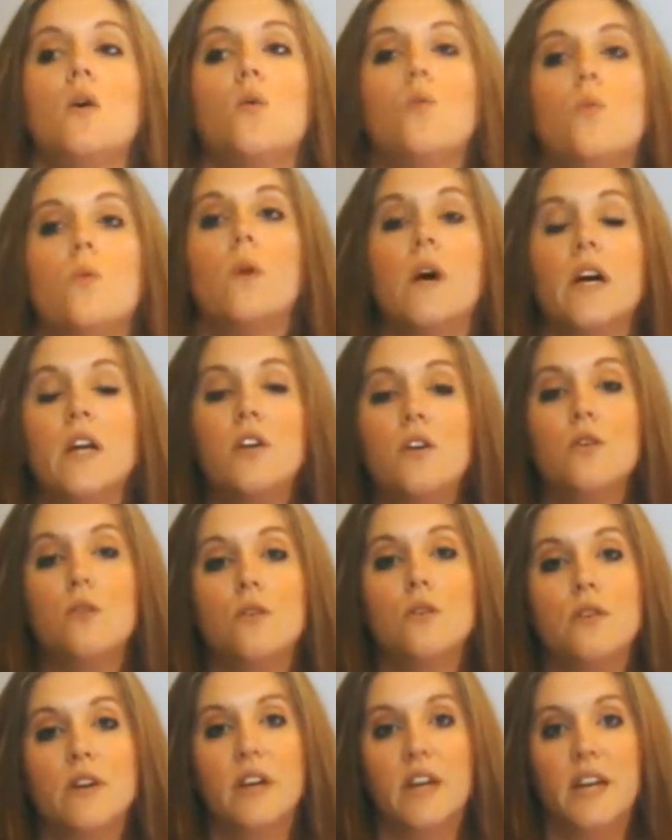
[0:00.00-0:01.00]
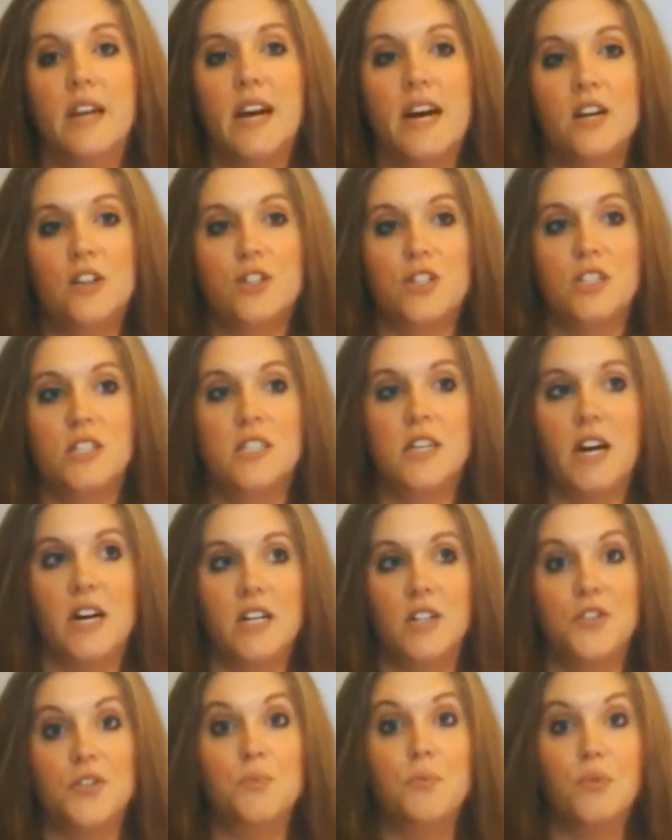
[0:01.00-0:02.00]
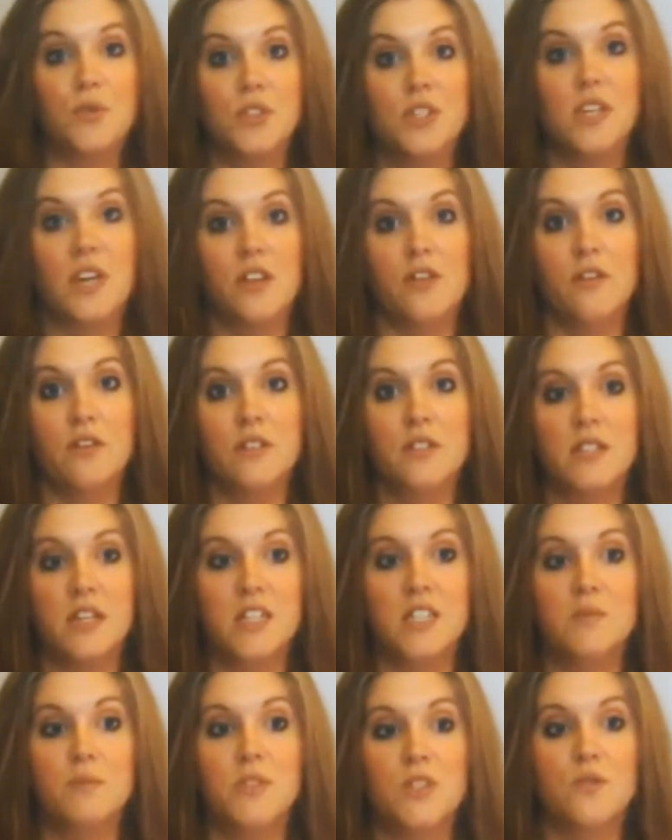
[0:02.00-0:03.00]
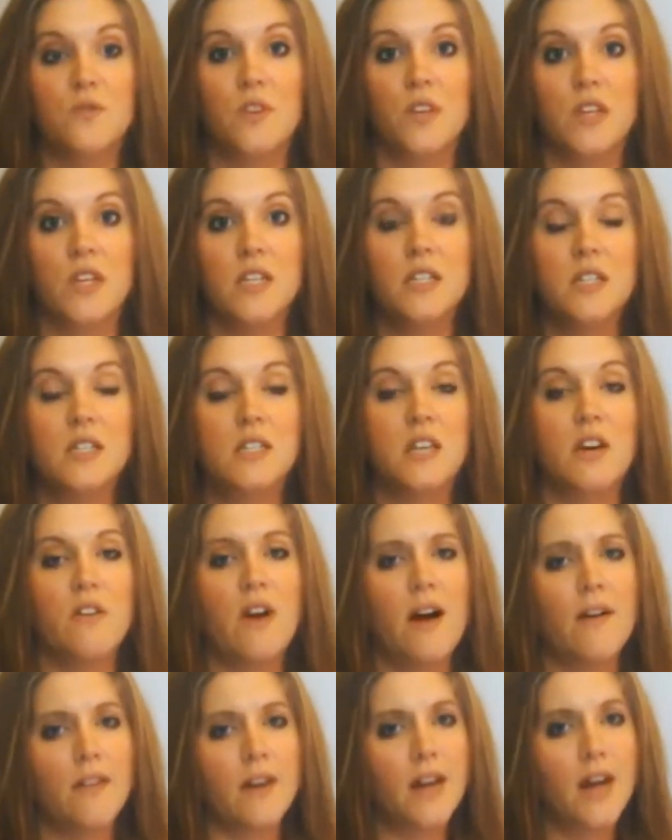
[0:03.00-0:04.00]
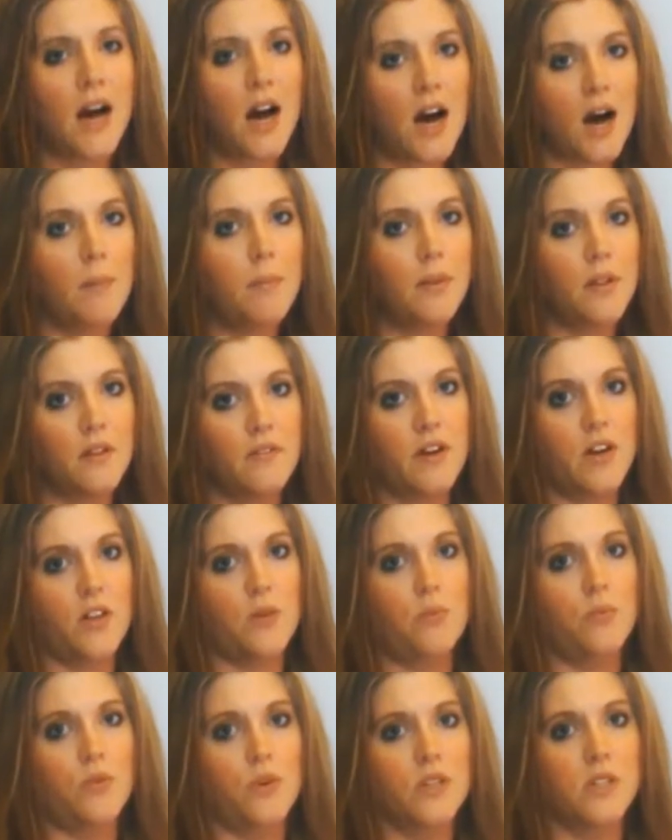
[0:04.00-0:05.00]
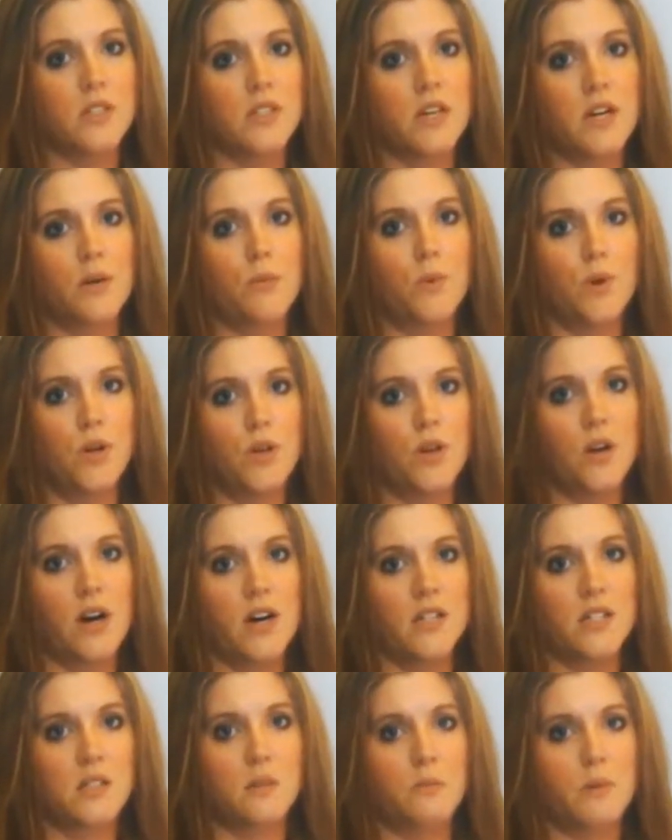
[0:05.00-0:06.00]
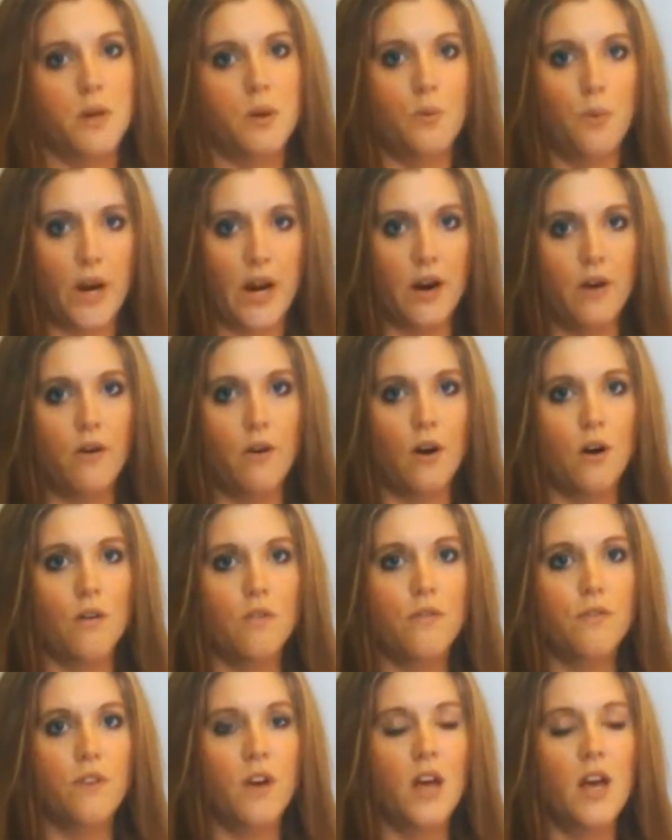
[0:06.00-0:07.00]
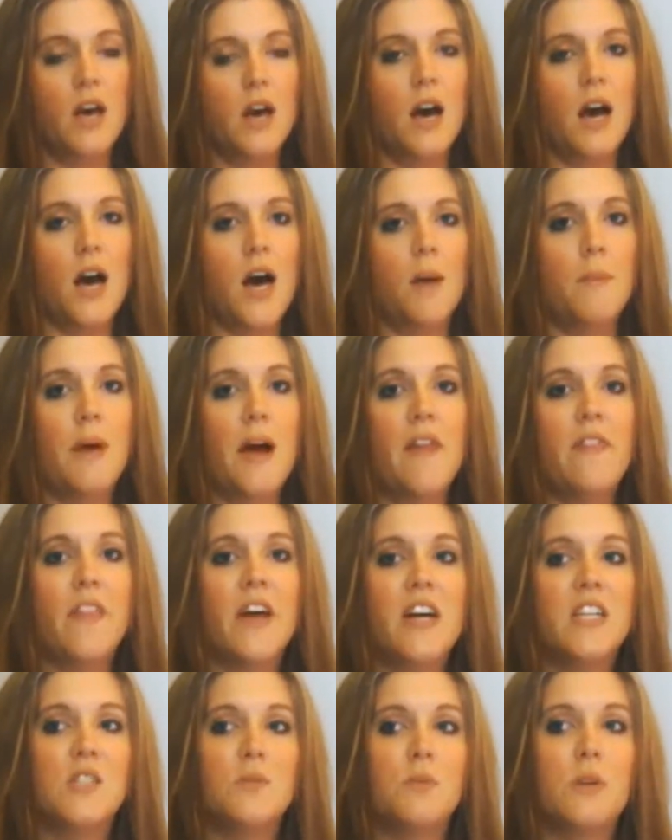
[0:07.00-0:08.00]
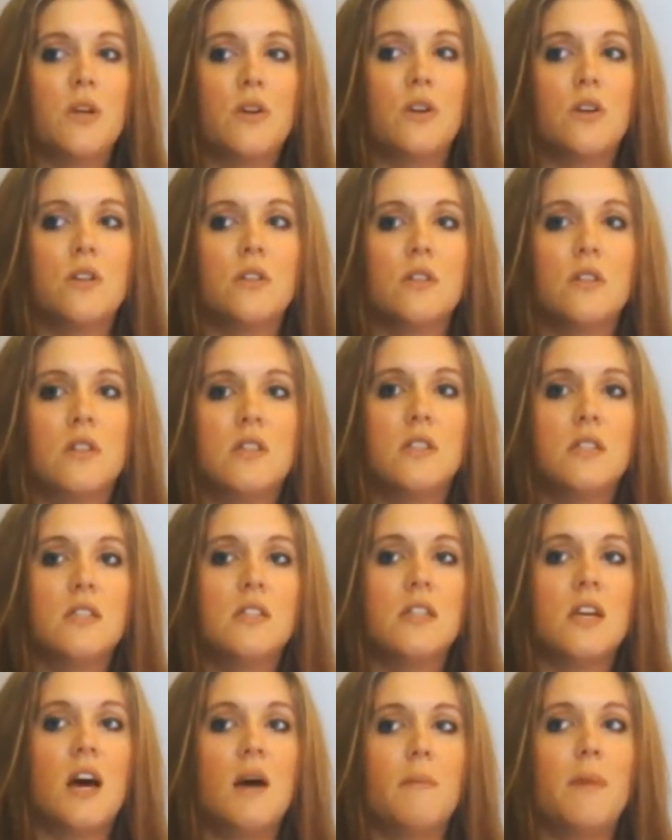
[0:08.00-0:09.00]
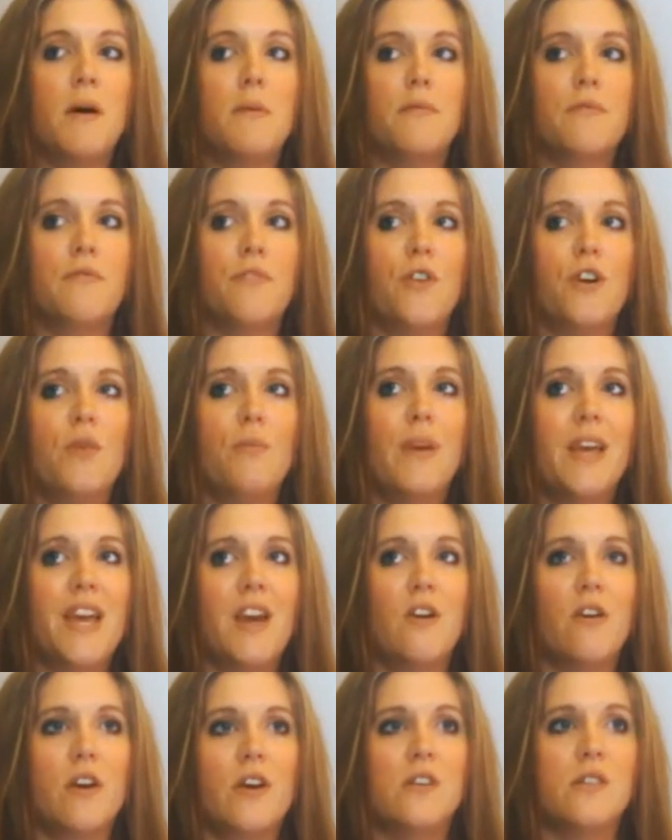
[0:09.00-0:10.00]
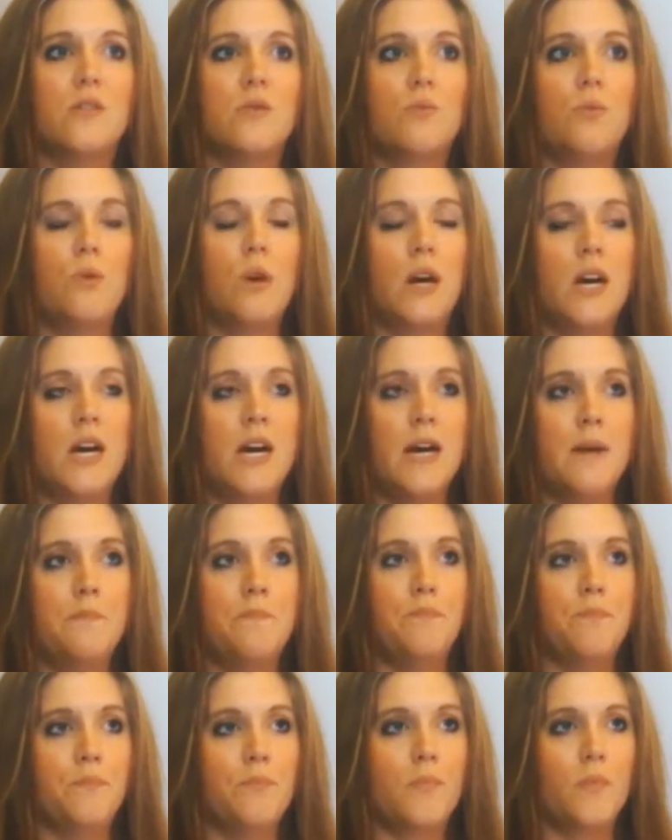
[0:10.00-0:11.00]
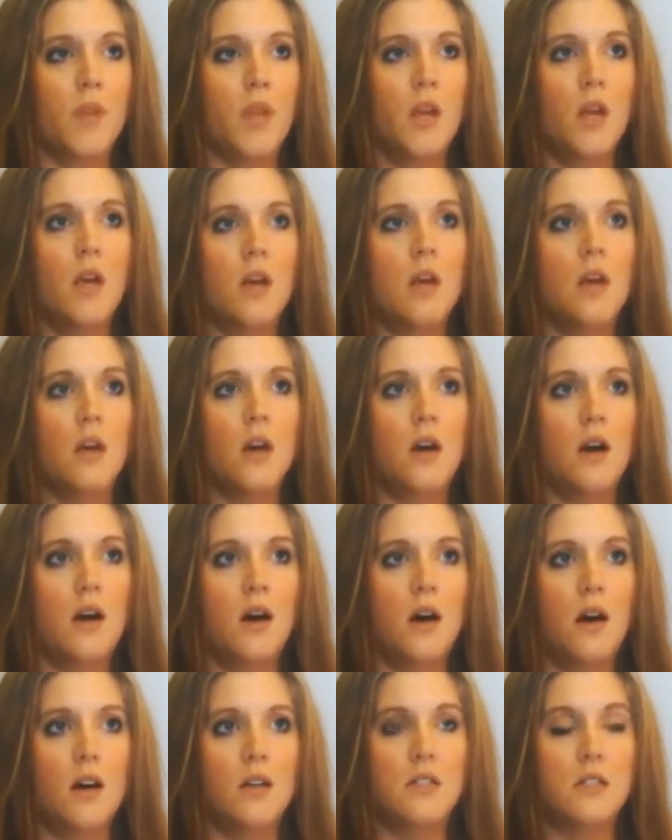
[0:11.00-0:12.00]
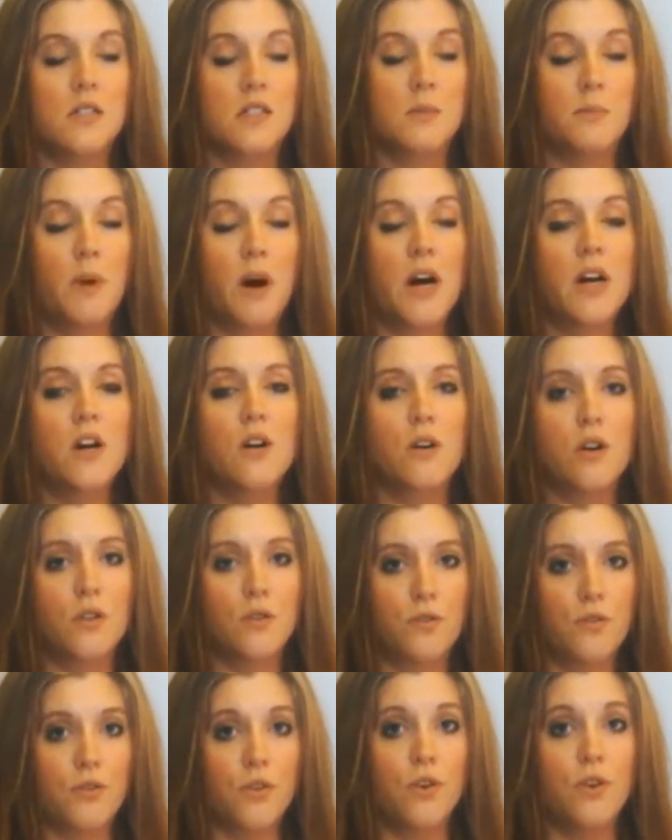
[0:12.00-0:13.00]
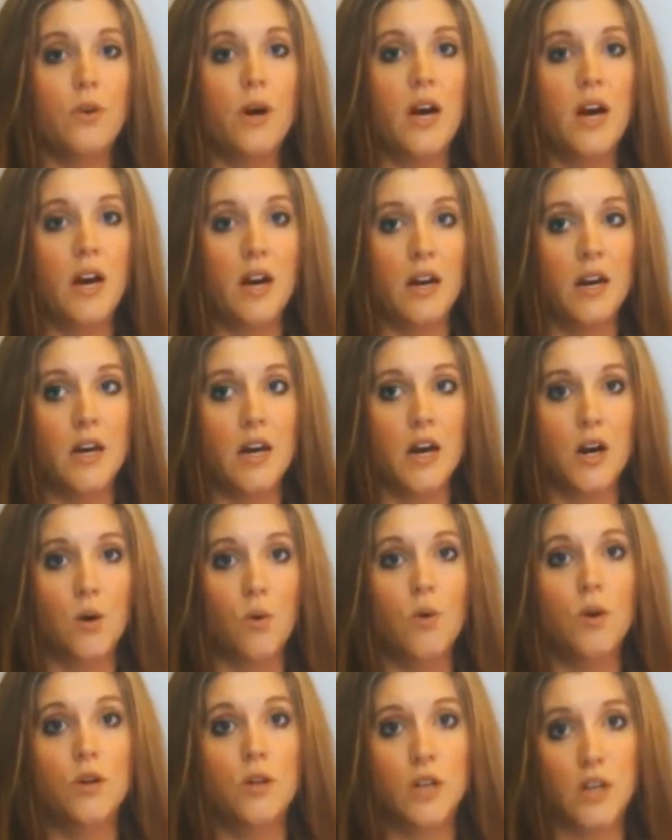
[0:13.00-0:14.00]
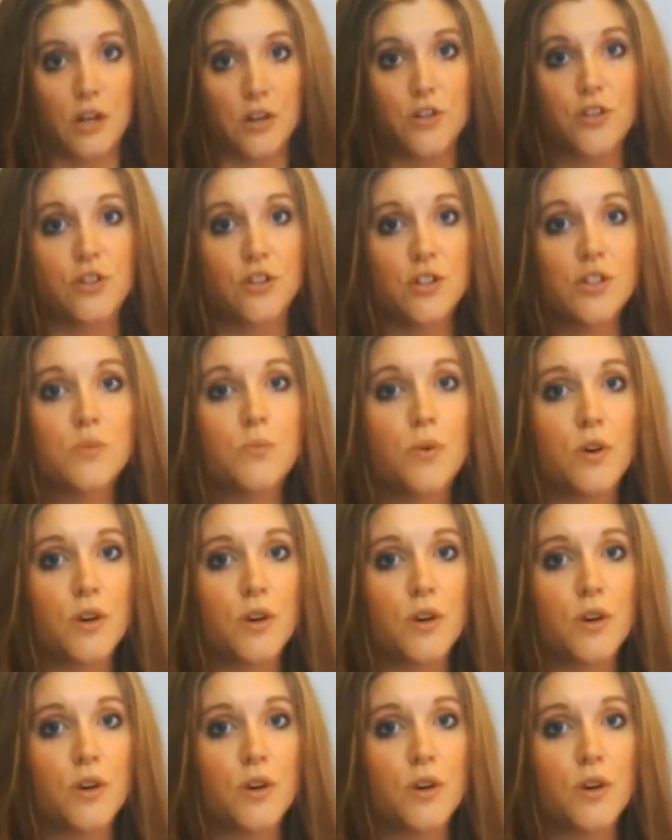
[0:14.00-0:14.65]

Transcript: When you're looking at actually starting to put together assessments for this, there are a couple of other points that I want you guys to be aware of, and that's because this has come up from areas where despite going through a quality assurance